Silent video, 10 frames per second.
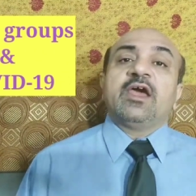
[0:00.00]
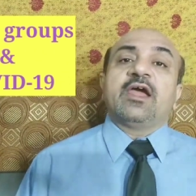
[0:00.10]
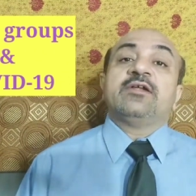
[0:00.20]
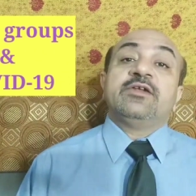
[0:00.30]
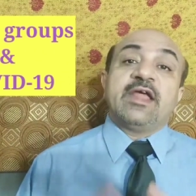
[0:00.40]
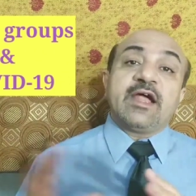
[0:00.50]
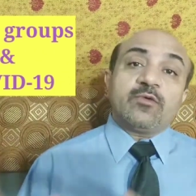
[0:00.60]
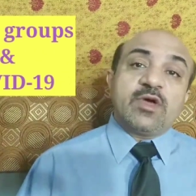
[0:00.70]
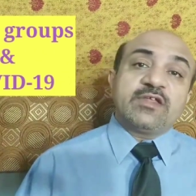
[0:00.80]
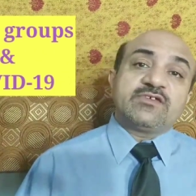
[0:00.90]
And that
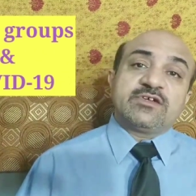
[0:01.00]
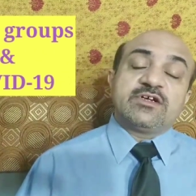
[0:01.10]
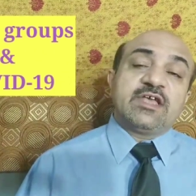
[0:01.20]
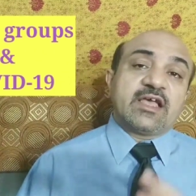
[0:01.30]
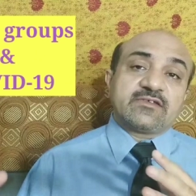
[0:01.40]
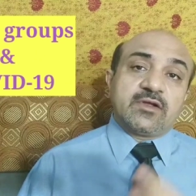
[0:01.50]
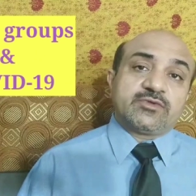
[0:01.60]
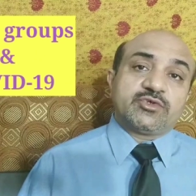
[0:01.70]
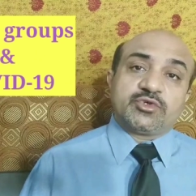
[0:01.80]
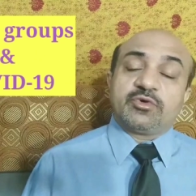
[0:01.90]
very study has
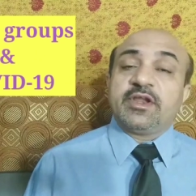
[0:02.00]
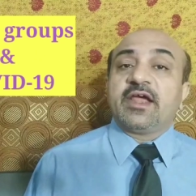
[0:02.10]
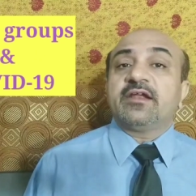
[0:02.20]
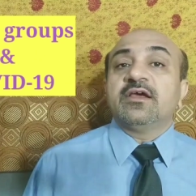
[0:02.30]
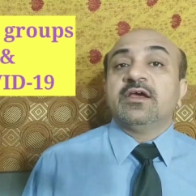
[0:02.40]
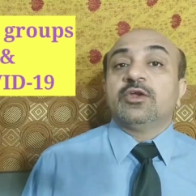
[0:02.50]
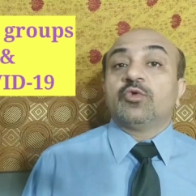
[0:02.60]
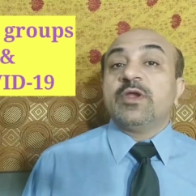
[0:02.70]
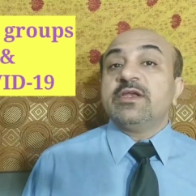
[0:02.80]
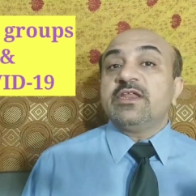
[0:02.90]
also shown that
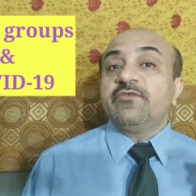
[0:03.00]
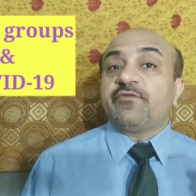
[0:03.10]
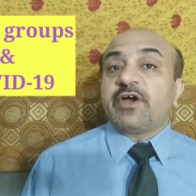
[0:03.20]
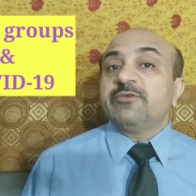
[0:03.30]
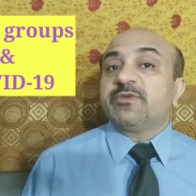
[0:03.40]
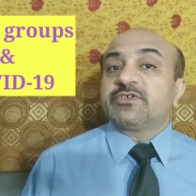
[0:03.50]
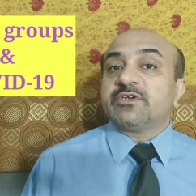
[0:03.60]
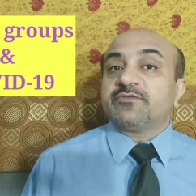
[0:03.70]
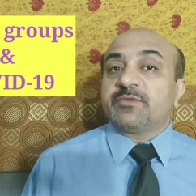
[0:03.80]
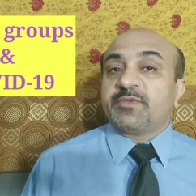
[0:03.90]
25%
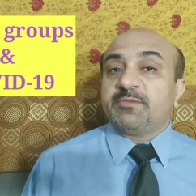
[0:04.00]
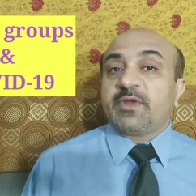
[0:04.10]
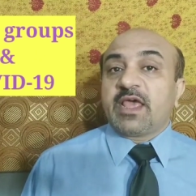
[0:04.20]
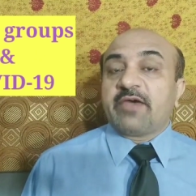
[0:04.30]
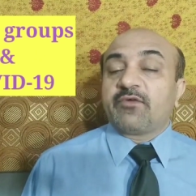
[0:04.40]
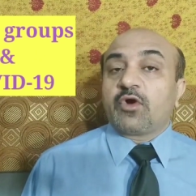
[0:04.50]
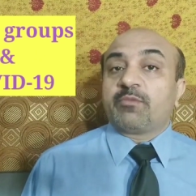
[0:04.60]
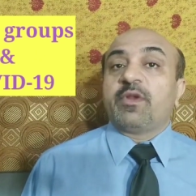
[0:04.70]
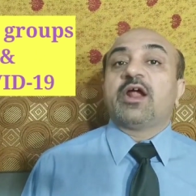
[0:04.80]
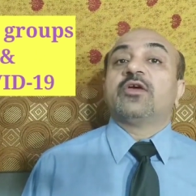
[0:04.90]
of the people have
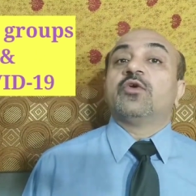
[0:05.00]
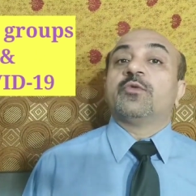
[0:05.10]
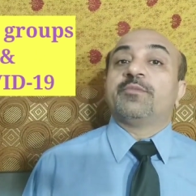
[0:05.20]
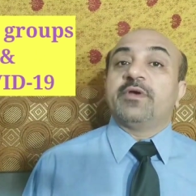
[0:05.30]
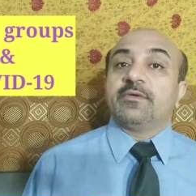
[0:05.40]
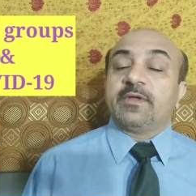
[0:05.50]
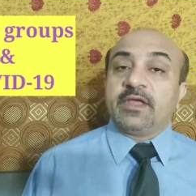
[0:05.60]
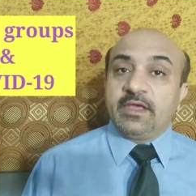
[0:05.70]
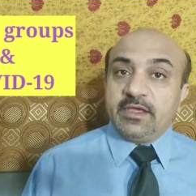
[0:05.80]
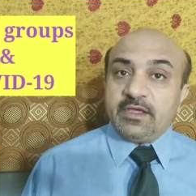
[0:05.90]
got blood group
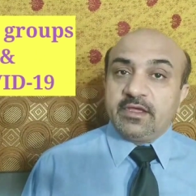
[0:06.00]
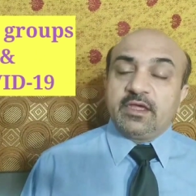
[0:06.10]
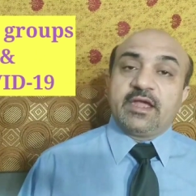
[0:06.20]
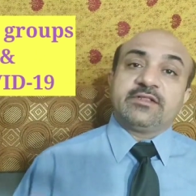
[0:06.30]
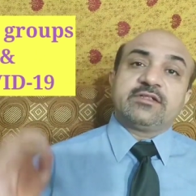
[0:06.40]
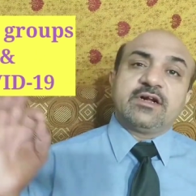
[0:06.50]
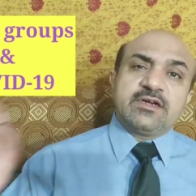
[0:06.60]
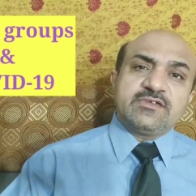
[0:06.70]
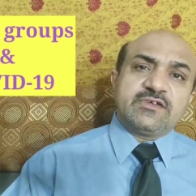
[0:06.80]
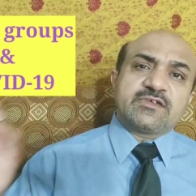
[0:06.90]
A and
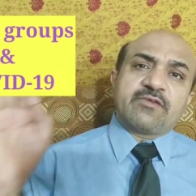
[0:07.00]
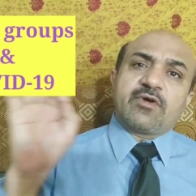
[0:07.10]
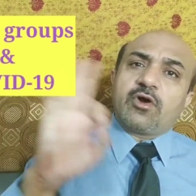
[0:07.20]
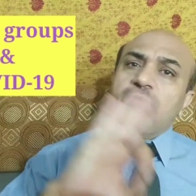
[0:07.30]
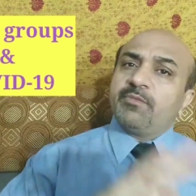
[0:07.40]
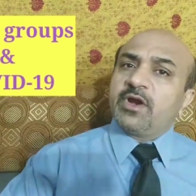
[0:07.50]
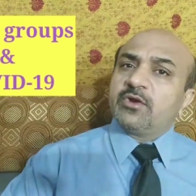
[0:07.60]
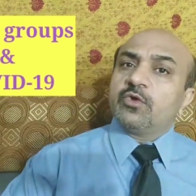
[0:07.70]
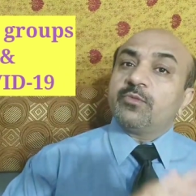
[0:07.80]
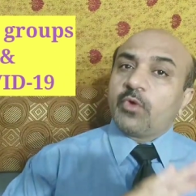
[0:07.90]
36 have got blood
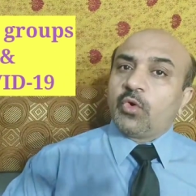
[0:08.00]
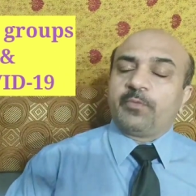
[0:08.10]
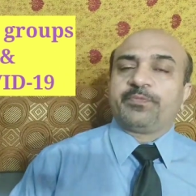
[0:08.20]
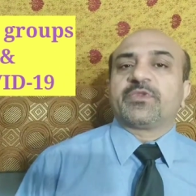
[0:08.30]
group O.